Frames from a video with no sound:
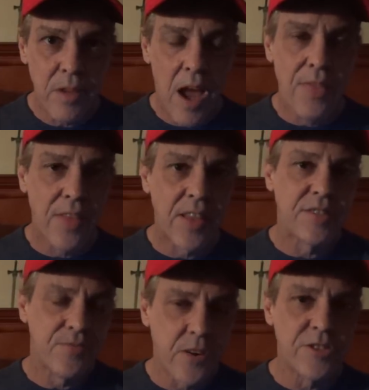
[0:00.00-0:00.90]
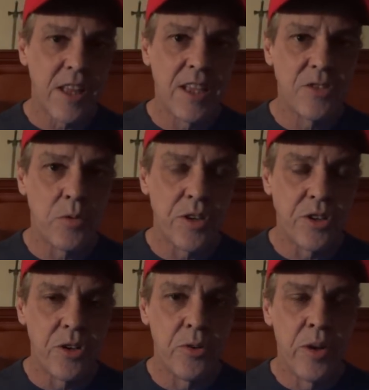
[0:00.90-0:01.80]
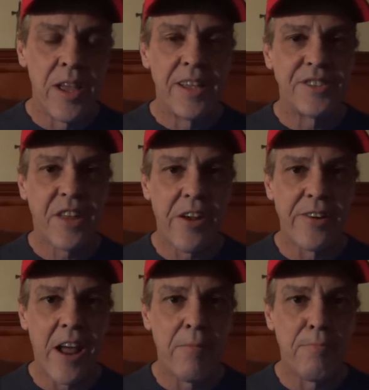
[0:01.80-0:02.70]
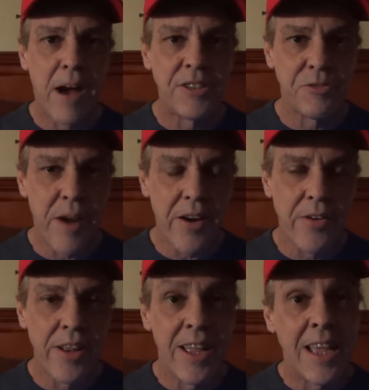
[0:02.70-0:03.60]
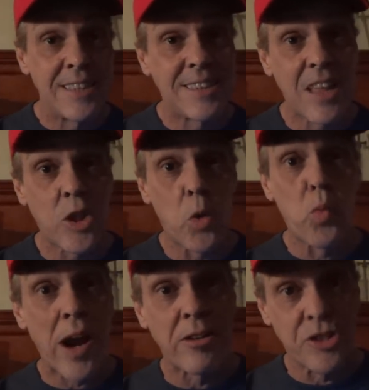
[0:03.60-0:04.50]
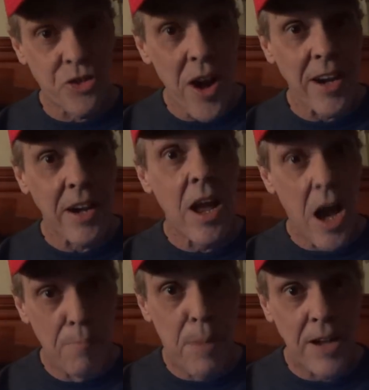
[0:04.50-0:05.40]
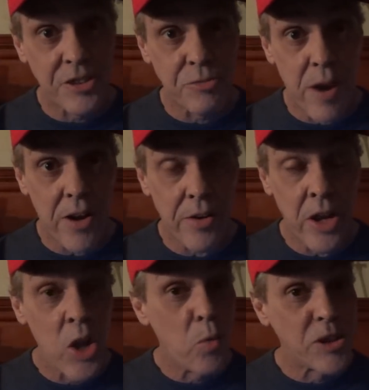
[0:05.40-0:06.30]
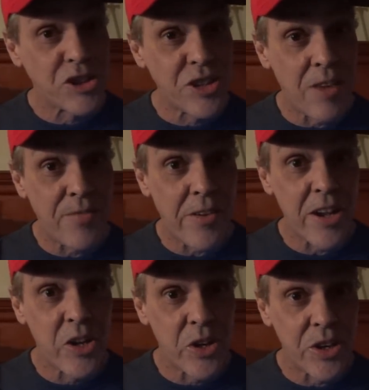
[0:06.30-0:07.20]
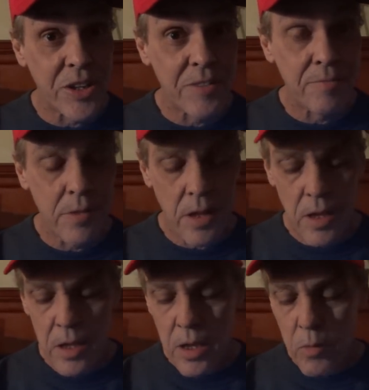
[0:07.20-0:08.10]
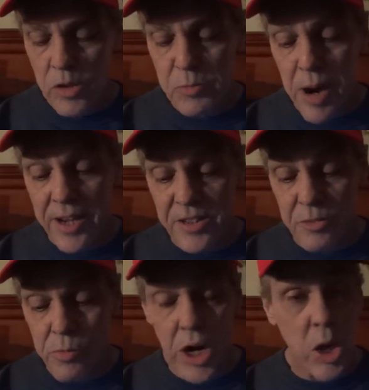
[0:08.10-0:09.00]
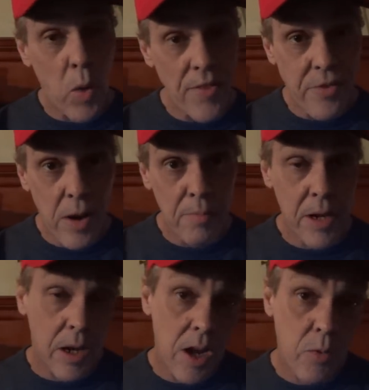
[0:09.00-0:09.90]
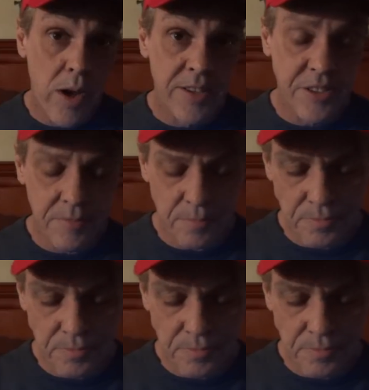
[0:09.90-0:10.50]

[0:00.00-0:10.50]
I think that's the first thing he's going to do, is tear down Biden's record and set the record straight on Biden's record, which is not very good, which Biden is running away from in a lot of ways.